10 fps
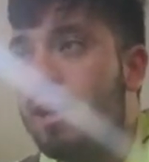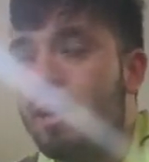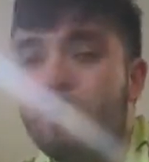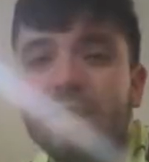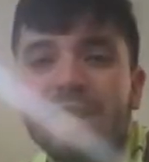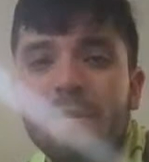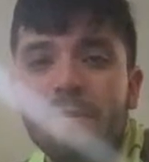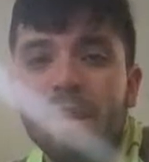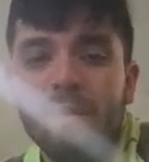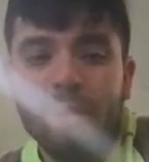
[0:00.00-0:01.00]
like, what does that
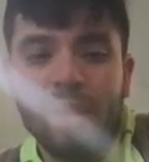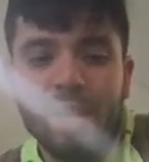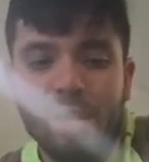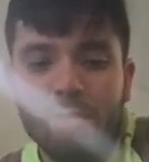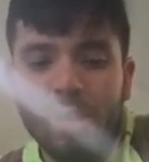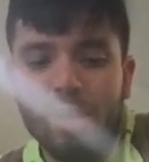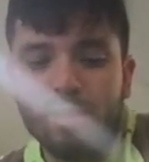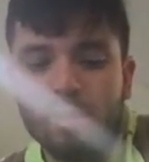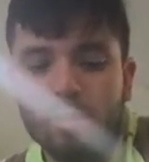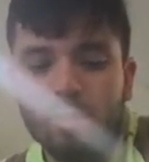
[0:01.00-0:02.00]
make, man? Like, you're making
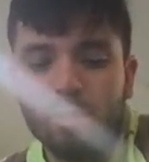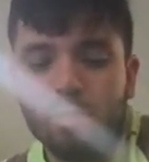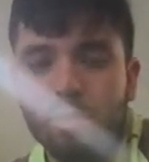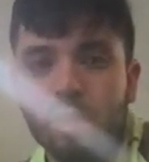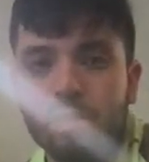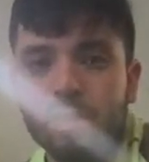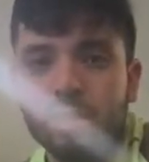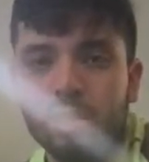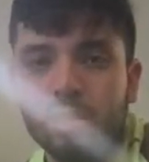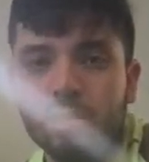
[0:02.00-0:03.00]
so much progress,
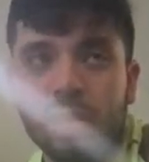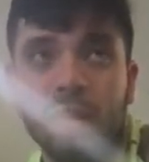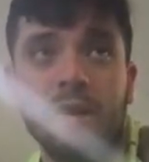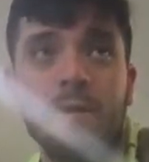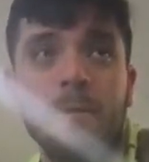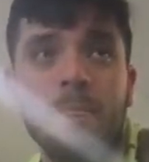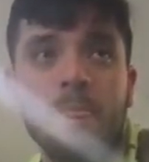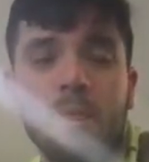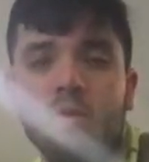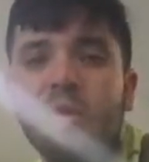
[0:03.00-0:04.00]
you know? Like,
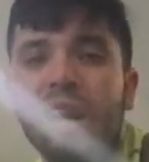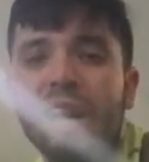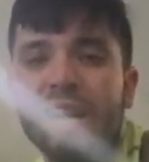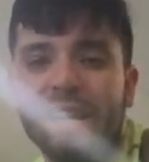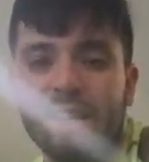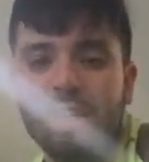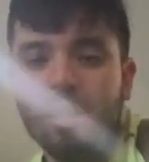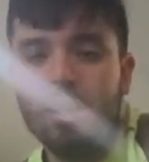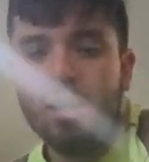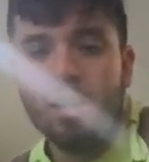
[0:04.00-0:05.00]
why? Like,
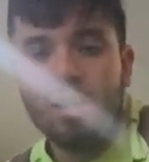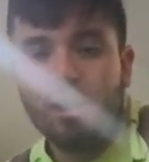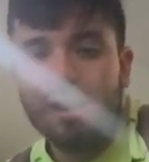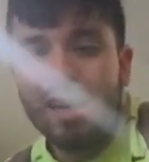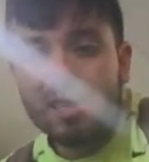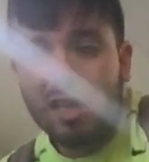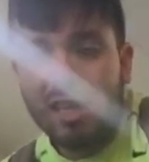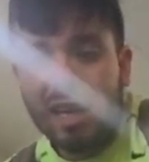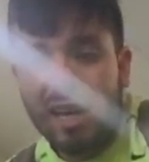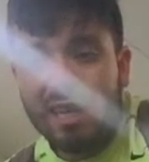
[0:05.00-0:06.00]
your next
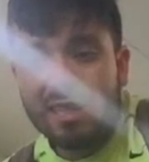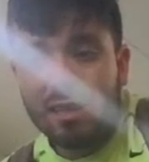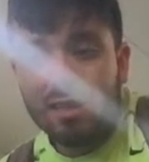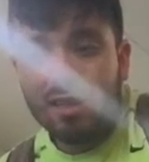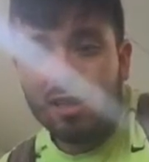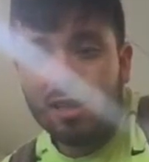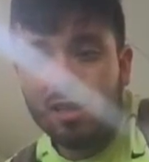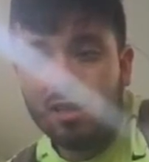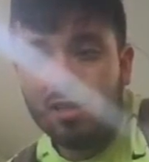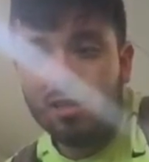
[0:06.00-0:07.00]
cheat day is
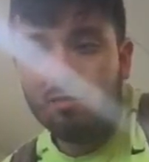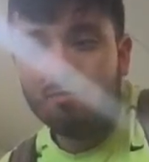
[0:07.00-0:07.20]
on